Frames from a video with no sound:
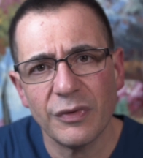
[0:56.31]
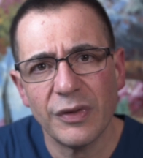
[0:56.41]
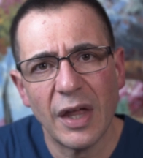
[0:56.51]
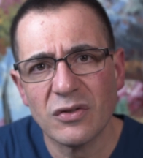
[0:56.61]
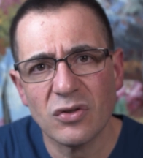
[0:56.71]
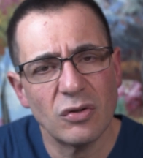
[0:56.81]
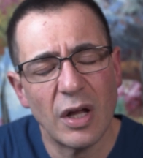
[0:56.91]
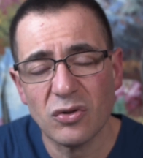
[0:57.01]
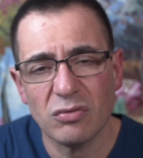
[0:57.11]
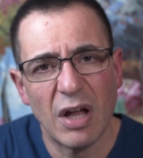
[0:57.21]
that's
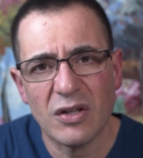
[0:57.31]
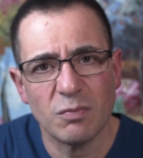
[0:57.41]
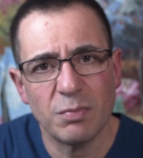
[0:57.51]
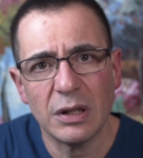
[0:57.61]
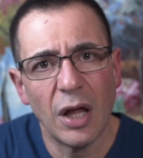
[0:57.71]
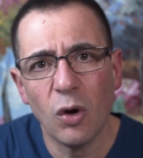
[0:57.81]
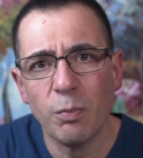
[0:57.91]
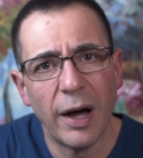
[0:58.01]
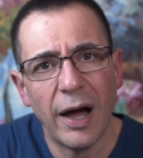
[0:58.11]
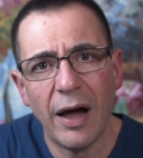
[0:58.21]
below
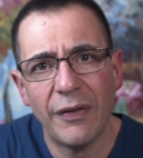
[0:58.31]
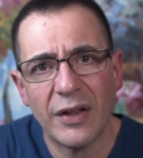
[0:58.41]
par.